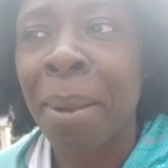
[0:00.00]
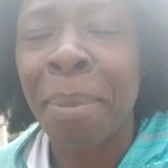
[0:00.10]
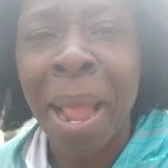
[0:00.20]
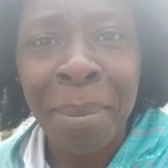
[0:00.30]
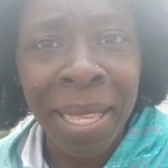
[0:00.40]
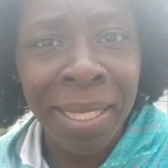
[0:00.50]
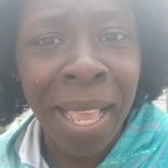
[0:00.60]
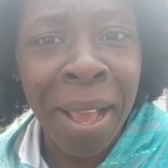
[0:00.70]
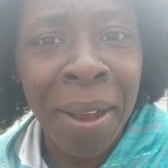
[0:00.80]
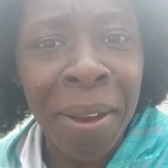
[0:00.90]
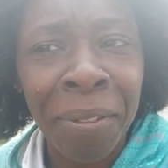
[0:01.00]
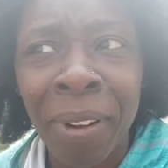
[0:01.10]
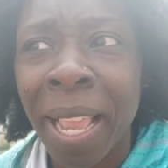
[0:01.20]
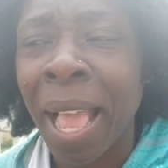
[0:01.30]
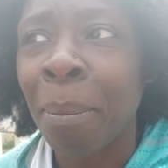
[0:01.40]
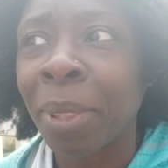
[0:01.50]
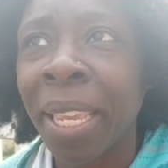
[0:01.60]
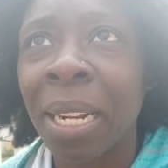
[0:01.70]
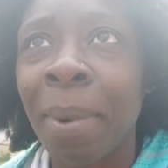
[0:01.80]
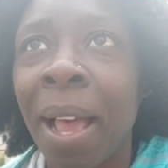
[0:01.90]
by myself, I'm
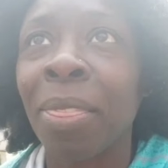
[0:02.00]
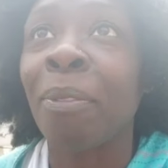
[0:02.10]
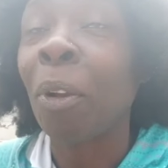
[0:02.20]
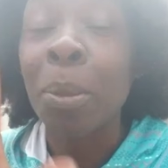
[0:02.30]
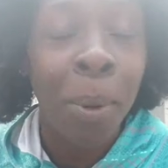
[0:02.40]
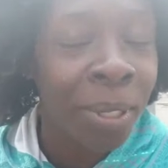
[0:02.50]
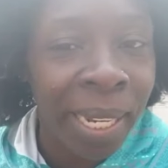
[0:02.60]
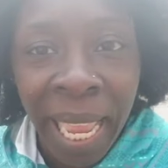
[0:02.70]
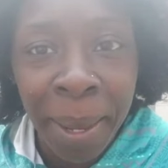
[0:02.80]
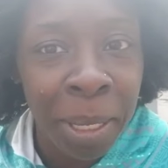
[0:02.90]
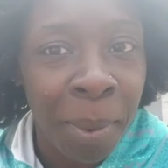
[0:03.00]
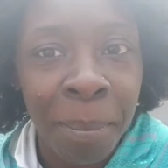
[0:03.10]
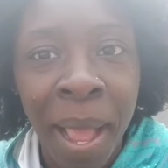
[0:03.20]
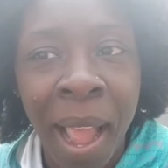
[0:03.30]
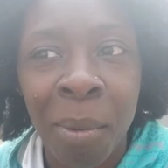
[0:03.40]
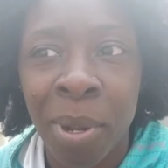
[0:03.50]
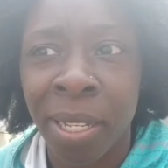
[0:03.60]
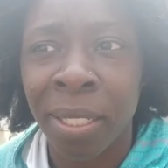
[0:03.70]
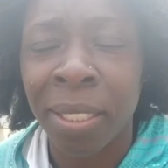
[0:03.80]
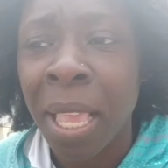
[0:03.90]
thinking about the first person that came to my mind
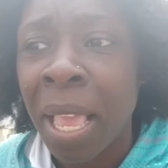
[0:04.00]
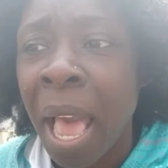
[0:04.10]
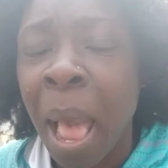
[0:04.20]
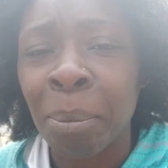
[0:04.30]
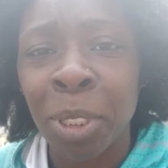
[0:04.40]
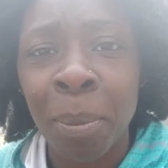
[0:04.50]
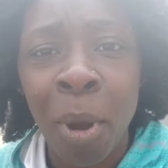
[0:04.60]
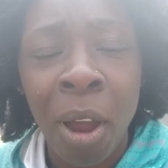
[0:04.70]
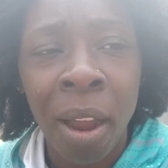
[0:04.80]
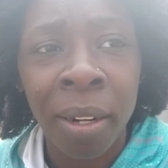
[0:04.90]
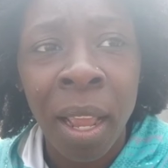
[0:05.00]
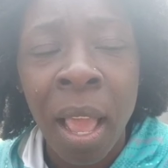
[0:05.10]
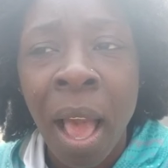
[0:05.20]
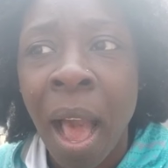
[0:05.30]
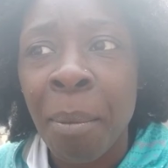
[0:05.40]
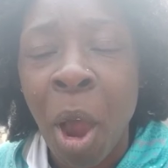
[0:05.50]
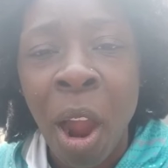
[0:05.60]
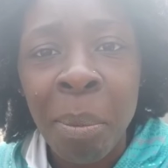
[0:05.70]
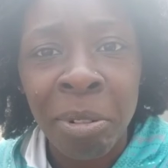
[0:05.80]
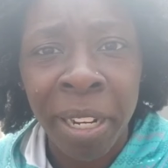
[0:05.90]
was Jamard
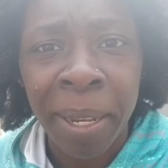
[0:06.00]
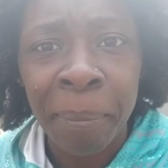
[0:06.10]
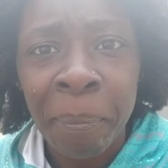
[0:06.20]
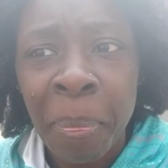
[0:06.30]
Aubrey,